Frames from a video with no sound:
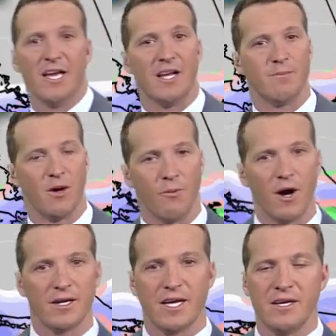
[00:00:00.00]
in
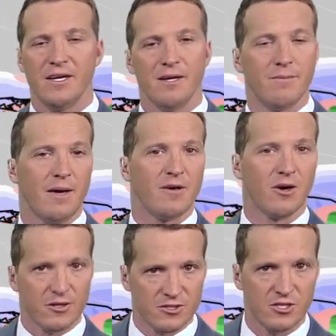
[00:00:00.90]
Milwaukee, maybe
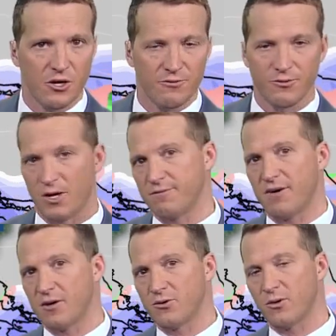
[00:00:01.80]
all snow for our
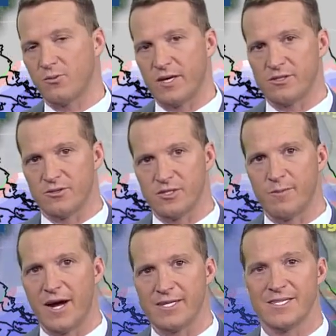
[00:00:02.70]
far northwestern
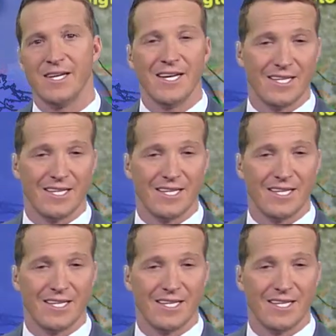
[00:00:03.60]
spots.